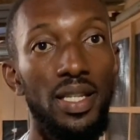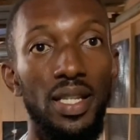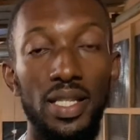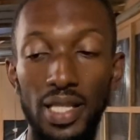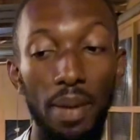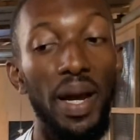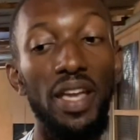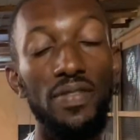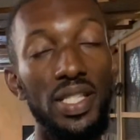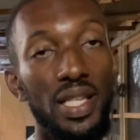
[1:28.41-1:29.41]
Some are
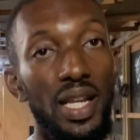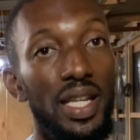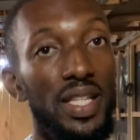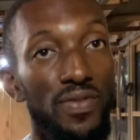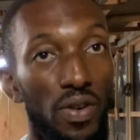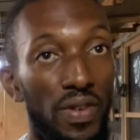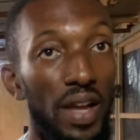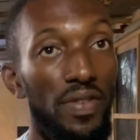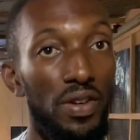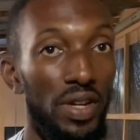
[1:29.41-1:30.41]
even selling it for
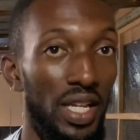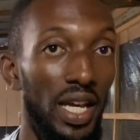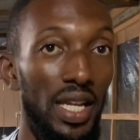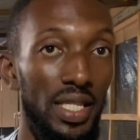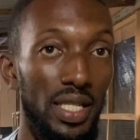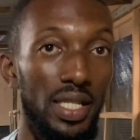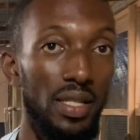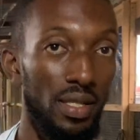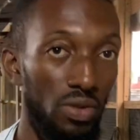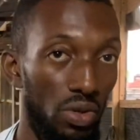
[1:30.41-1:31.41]
500 Ghana
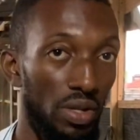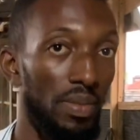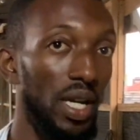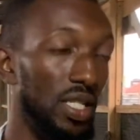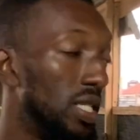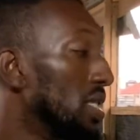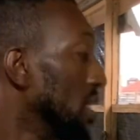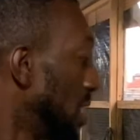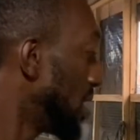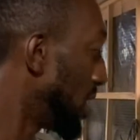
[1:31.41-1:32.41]
cedis. So imagine.
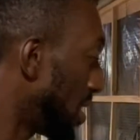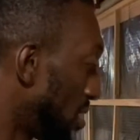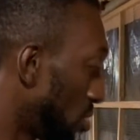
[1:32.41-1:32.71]
This is